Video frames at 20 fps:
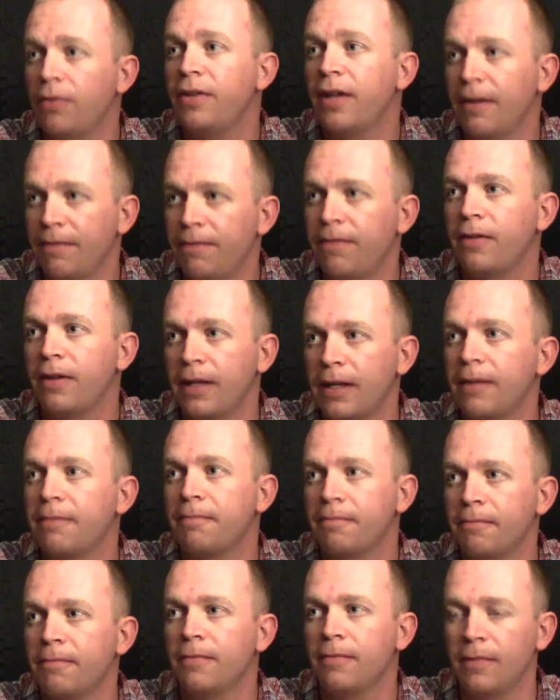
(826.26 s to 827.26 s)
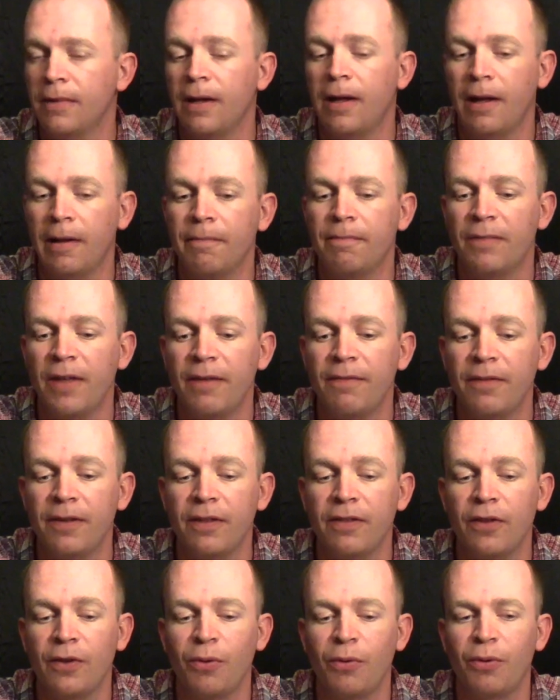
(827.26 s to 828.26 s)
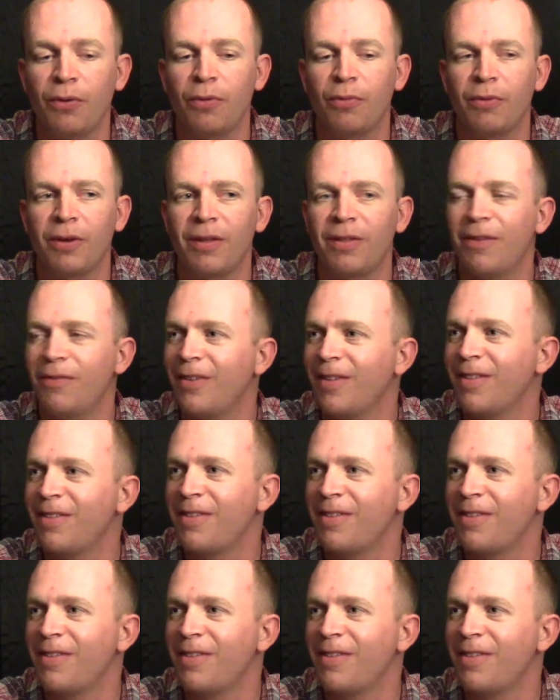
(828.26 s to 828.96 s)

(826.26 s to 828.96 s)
definitely. Yeah, definitely the Lord of the Rings of its